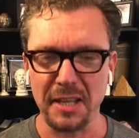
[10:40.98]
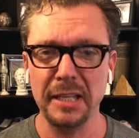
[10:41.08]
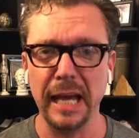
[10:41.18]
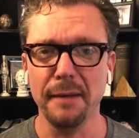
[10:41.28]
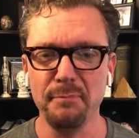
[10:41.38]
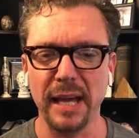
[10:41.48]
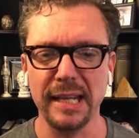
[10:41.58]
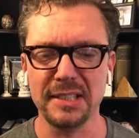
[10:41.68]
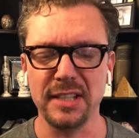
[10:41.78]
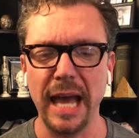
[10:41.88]
Yeah, that
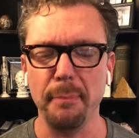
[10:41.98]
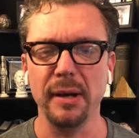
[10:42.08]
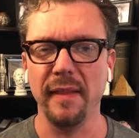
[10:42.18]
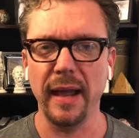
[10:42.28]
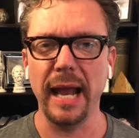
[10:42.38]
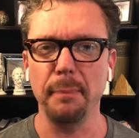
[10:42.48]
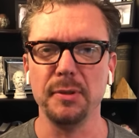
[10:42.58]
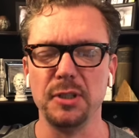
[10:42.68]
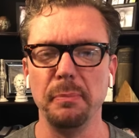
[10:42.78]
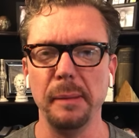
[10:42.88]
gets to happen, and that
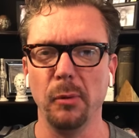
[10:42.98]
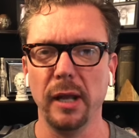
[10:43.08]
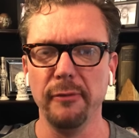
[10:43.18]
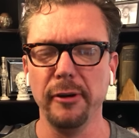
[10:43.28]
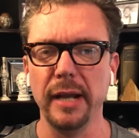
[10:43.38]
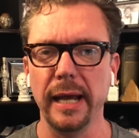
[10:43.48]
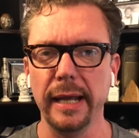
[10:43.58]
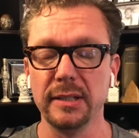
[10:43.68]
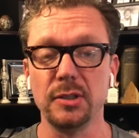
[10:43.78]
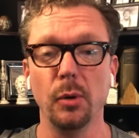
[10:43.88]
happens to people every
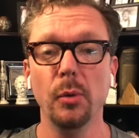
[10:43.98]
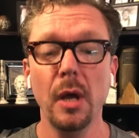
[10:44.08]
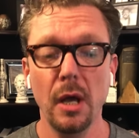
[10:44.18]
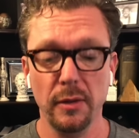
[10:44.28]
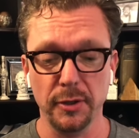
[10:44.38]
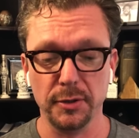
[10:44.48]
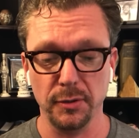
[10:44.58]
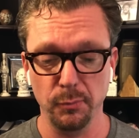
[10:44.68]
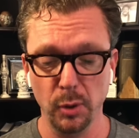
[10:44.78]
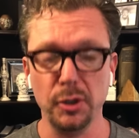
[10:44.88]
day. And so the,
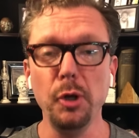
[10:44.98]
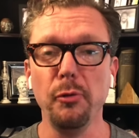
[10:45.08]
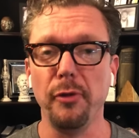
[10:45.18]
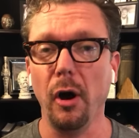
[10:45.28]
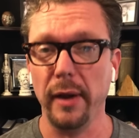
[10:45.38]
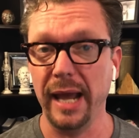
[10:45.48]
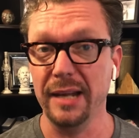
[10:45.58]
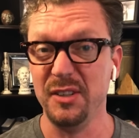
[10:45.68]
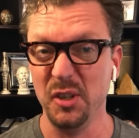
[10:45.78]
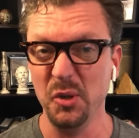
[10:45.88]
what you thought
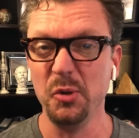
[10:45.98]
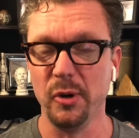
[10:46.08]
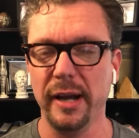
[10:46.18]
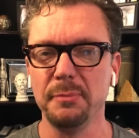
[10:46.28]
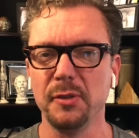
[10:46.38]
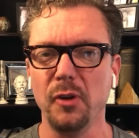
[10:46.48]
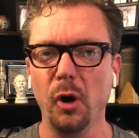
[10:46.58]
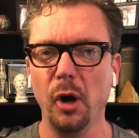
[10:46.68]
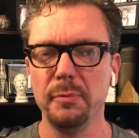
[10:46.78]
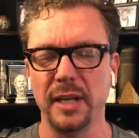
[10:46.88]
had two grams of
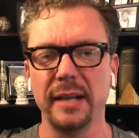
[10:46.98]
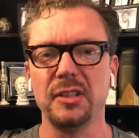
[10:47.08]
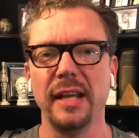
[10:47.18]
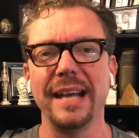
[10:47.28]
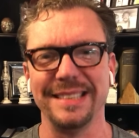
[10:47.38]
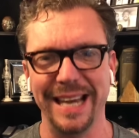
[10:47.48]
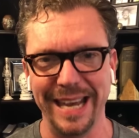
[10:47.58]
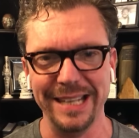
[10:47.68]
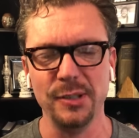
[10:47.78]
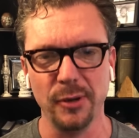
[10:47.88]
carbs actually has
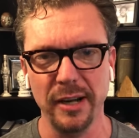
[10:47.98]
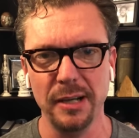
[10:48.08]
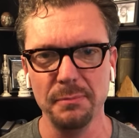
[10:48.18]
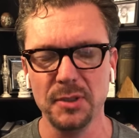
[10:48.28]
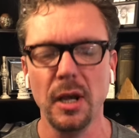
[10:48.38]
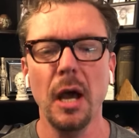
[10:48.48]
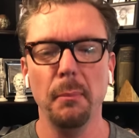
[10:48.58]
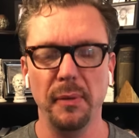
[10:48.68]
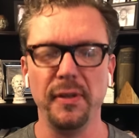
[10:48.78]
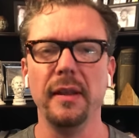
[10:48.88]
eight grams,
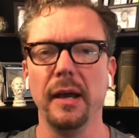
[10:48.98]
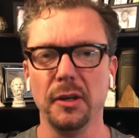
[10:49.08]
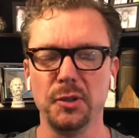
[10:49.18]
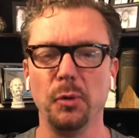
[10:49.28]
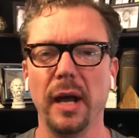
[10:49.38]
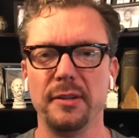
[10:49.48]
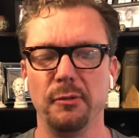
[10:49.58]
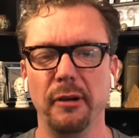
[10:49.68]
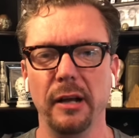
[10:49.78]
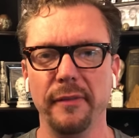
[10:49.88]
but then they also got
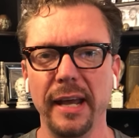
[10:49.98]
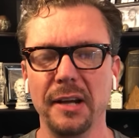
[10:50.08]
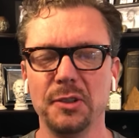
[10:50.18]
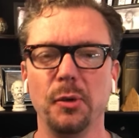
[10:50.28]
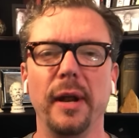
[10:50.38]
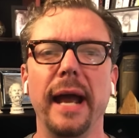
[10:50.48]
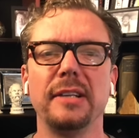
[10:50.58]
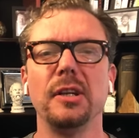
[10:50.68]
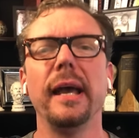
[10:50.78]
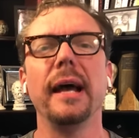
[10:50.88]
to round down, so it
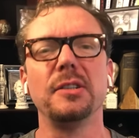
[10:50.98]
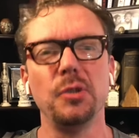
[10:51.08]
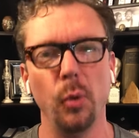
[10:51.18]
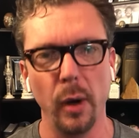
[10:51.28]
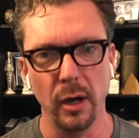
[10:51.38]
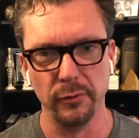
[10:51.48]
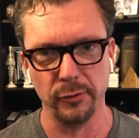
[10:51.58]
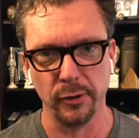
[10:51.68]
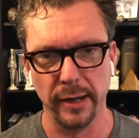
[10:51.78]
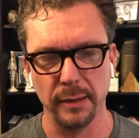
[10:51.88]
actually has
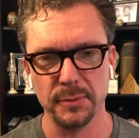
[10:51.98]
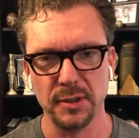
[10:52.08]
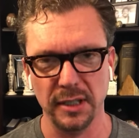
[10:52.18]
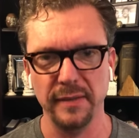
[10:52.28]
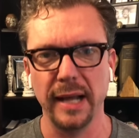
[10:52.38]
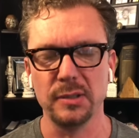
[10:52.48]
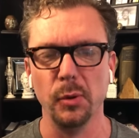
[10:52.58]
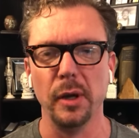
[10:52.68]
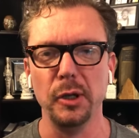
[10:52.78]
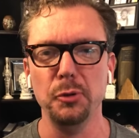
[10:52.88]
twelve grams. And
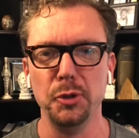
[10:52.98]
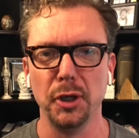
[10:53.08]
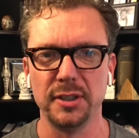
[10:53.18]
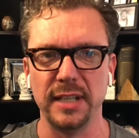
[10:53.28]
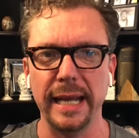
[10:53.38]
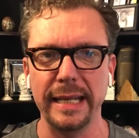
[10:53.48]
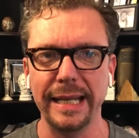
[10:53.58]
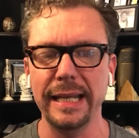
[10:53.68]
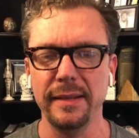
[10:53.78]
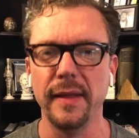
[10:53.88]
that's what you just ate,
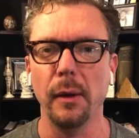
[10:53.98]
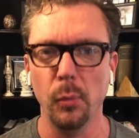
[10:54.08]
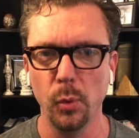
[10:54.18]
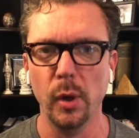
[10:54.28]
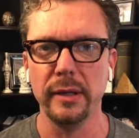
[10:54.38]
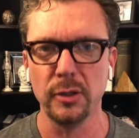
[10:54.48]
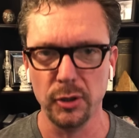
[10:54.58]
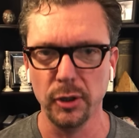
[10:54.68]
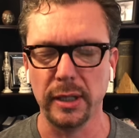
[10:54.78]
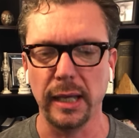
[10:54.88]
eating that one
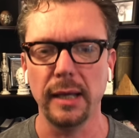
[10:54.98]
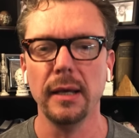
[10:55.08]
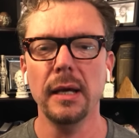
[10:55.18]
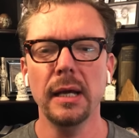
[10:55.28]
cookie.